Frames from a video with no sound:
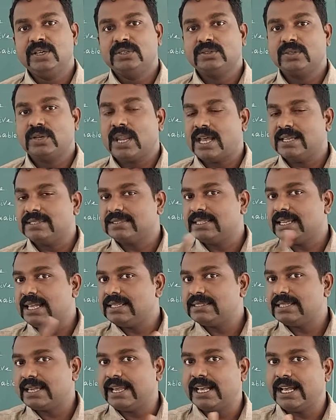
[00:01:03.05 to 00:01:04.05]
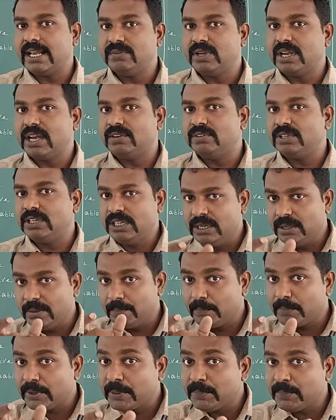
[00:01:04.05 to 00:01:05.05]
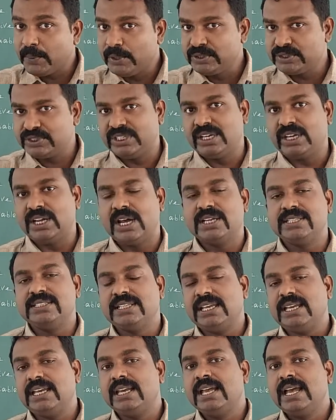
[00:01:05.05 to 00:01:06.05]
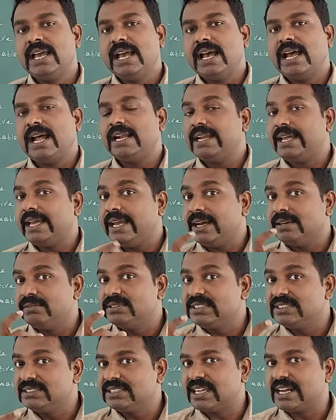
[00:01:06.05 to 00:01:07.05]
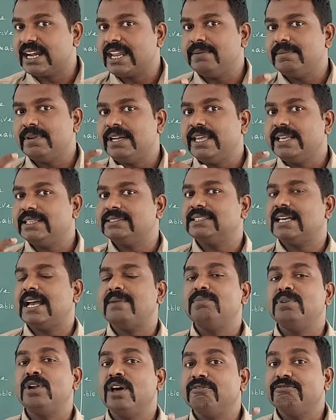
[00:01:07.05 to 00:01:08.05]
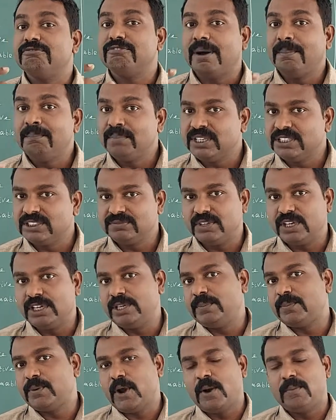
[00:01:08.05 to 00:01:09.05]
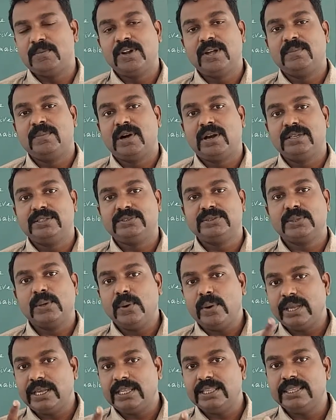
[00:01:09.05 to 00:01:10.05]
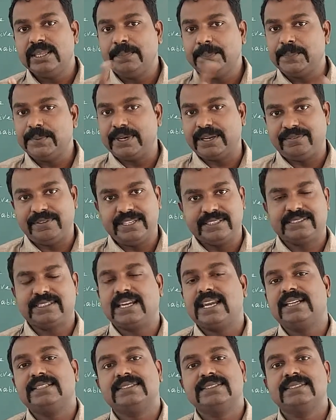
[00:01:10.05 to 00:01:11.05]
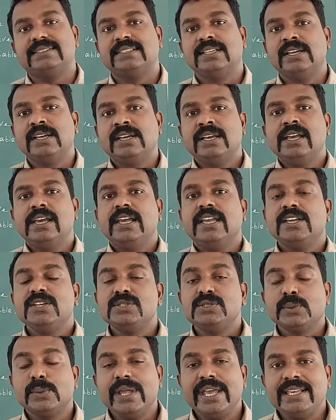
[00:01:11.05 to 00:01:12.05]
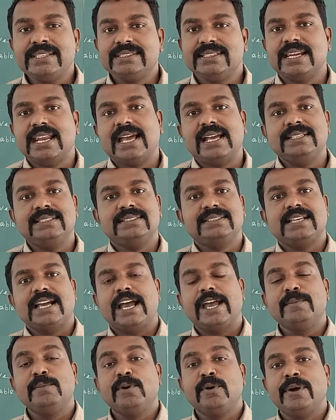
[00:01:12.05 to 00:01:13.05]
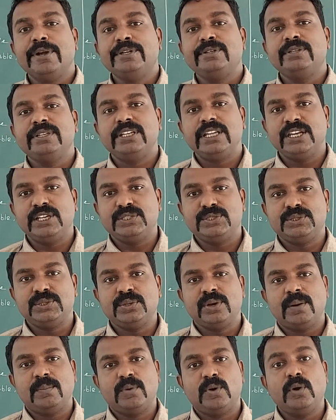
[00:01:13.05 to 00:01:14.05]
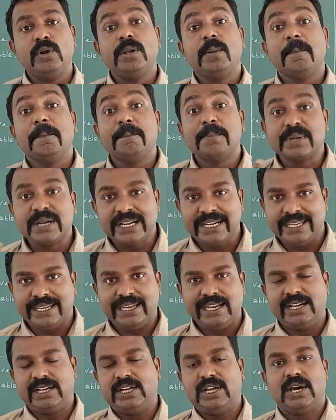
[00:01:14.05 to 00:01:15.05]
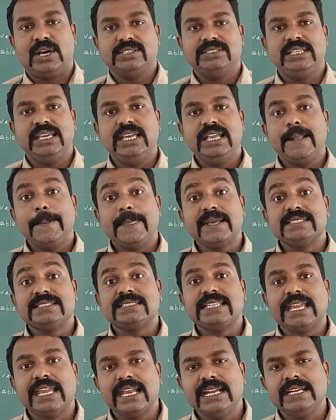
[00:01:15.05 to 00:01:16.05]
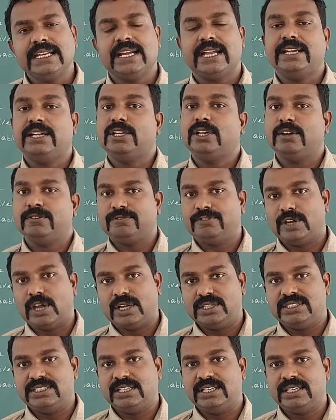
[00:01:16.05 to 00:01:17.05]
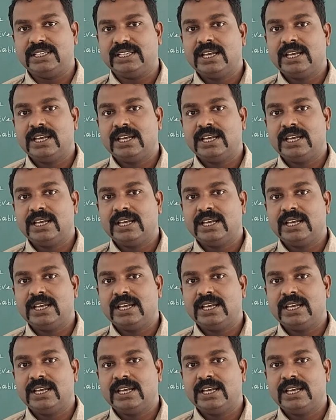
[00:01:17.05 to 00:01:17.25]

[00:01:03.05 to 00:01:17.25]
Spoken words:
So, last class I have covered proportional logic and I have described an example of Wumber's world problem also in the previous class. In today's class I am going to teach you about predicate logic, the second kind of logic.